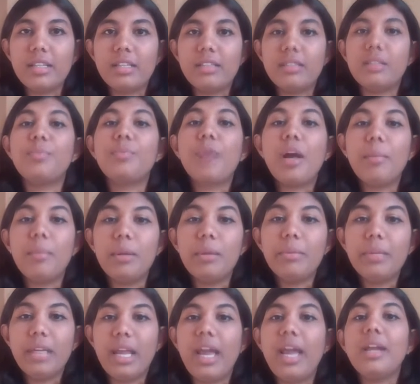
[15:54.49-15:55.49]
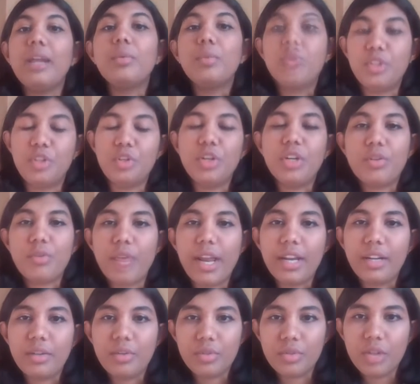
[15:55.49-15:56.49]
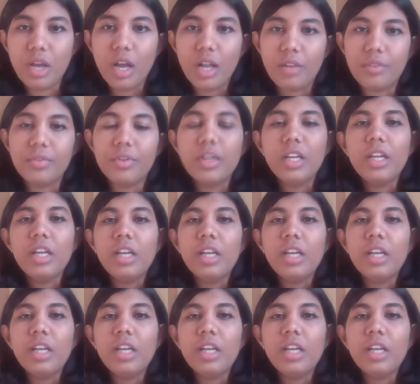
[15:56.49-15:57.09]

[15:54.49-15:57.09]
it's a problem in hand which you are trying to solve.